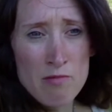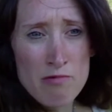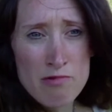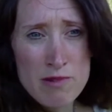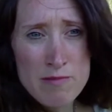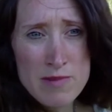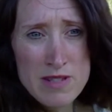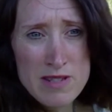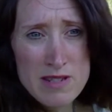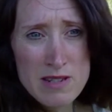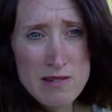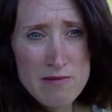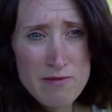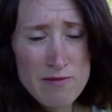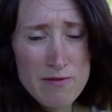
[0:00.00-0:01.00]

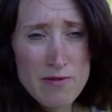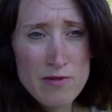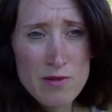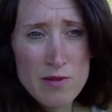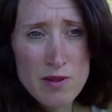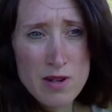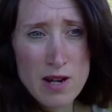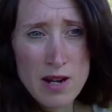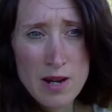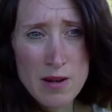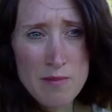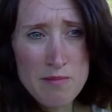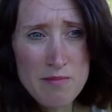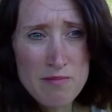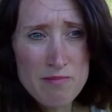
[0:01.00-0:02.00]
primitive
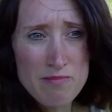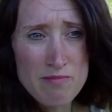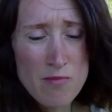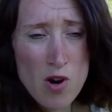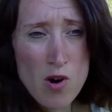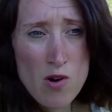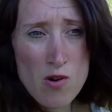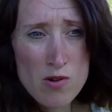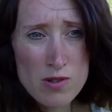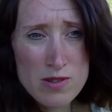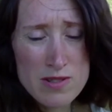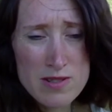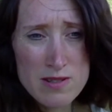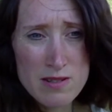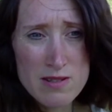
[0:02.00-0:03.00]

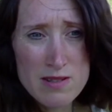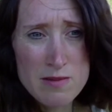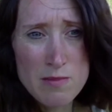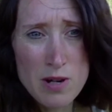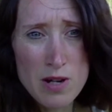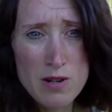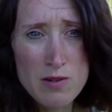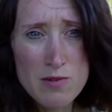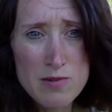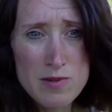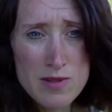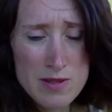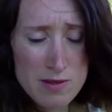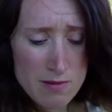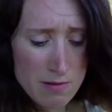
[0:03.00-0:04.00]
ox, I
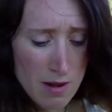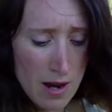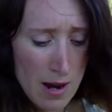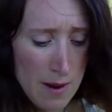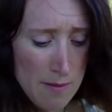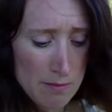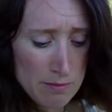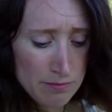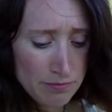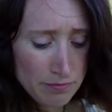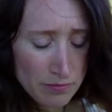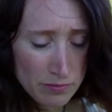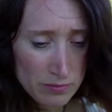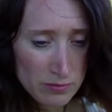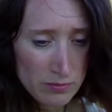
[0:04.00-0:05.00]
suppose,
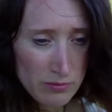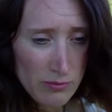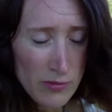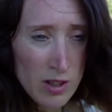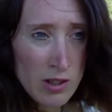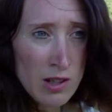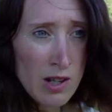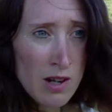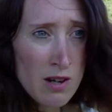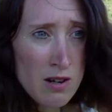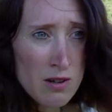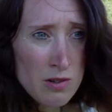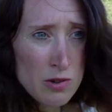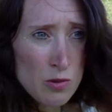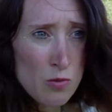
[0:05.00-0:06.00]

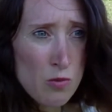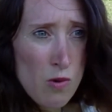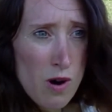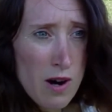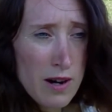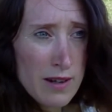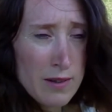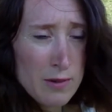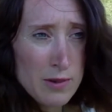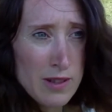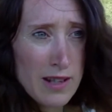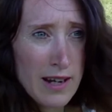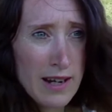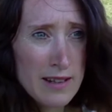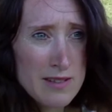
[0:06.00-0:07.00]
large
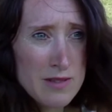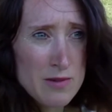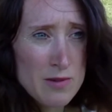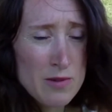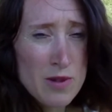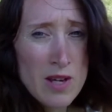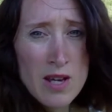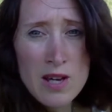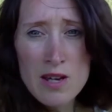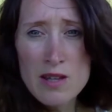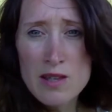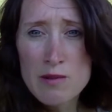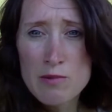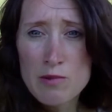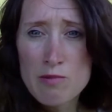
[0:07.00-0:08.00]
wild cattle
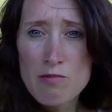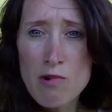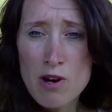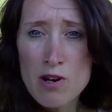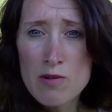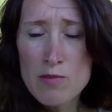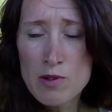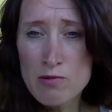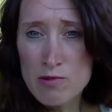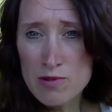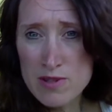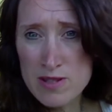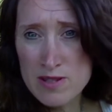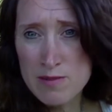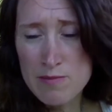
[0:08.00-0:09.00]
that would roam
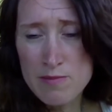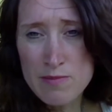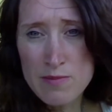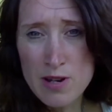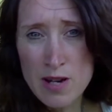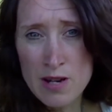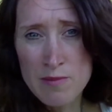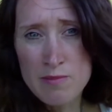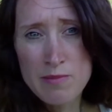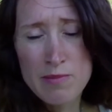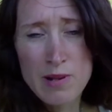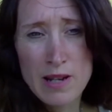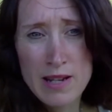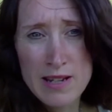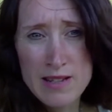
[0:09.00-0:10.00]
across the
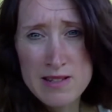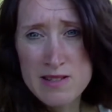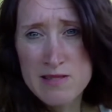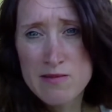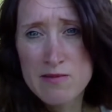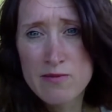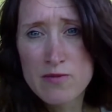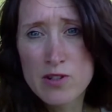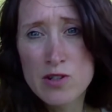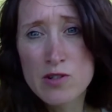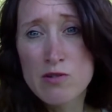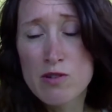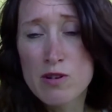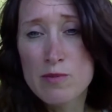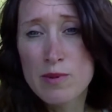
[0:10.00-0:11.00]
plains of
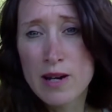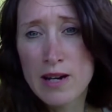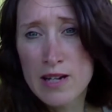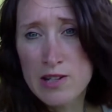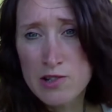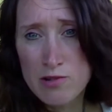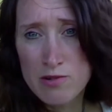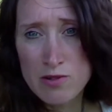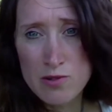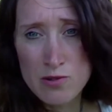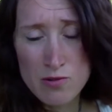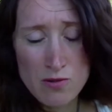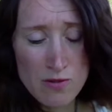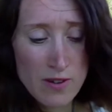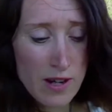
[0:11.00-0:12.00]
Europe, Asia and
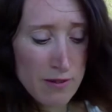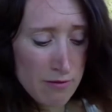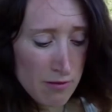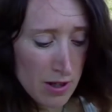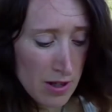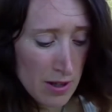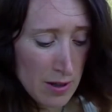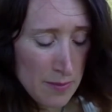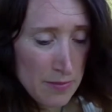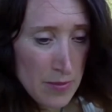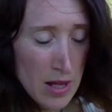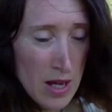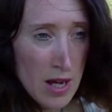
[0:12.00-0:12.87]
North Africa.